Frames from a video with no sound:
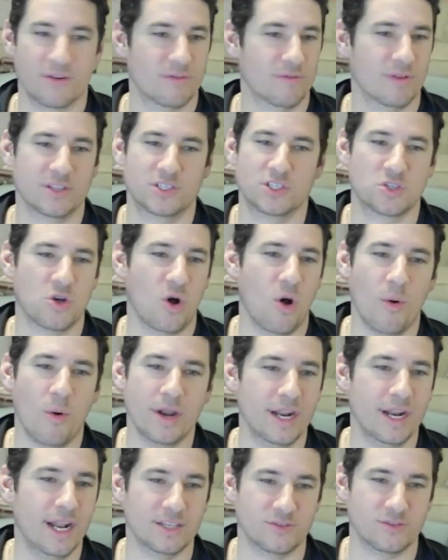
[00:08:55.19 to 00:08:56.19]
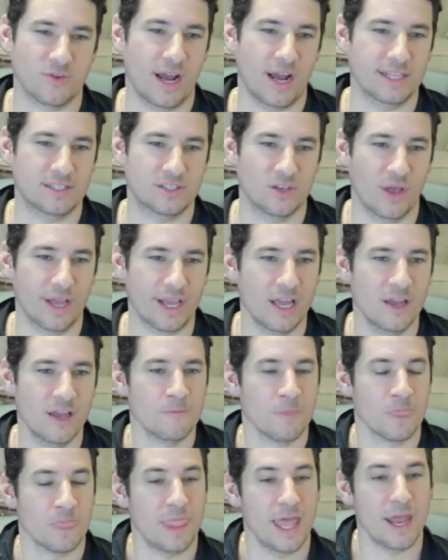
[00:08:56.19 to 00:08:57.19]
Let's just call it what it is. Right. So like,
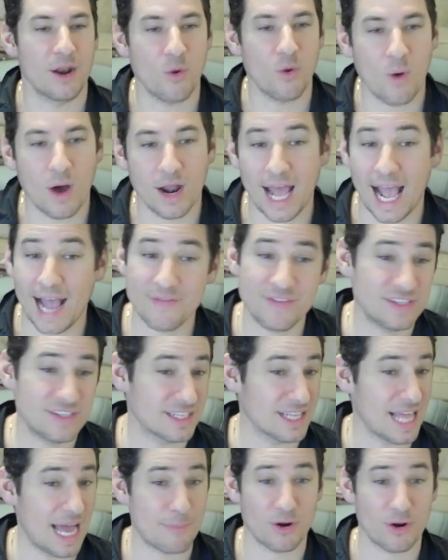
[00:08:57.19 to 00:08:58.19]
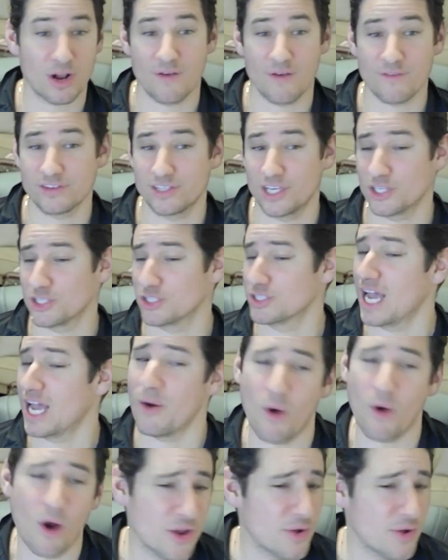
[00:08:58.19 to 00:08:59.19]
they don't want to have these elaborate conversations.
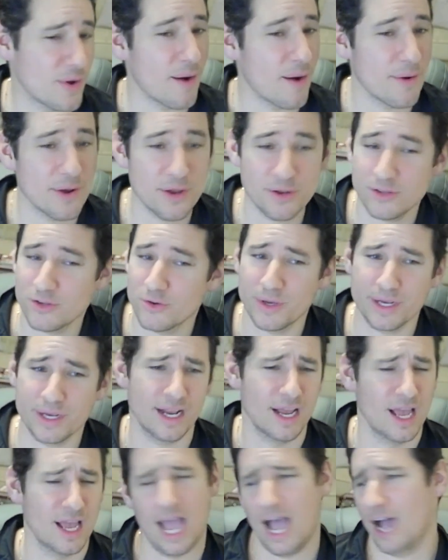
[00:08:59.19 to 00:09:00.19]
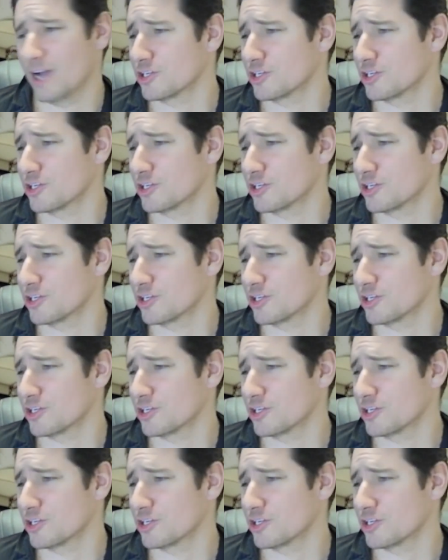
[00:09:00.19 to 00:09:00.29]
How are you? How are you doing? How's your